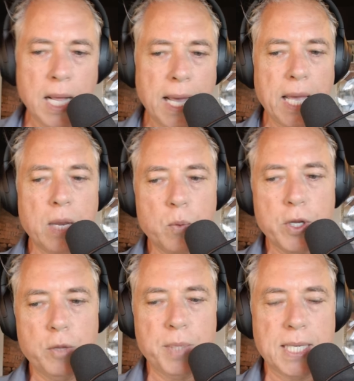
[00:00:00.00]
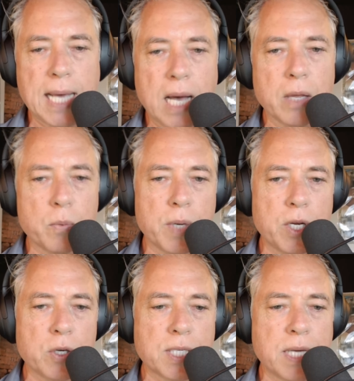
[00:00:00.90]
And will you be down when
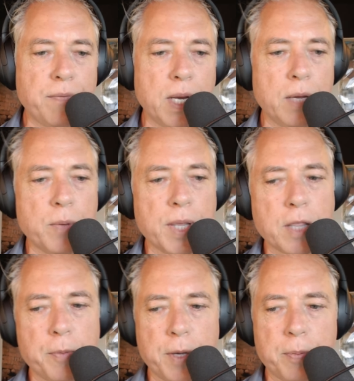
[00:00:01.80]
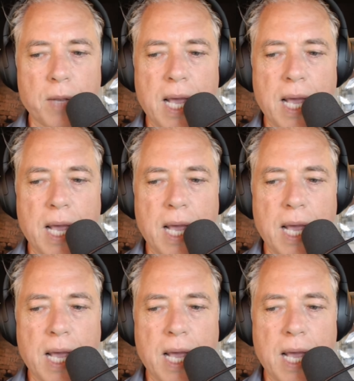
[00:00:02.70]
you're 70 with other people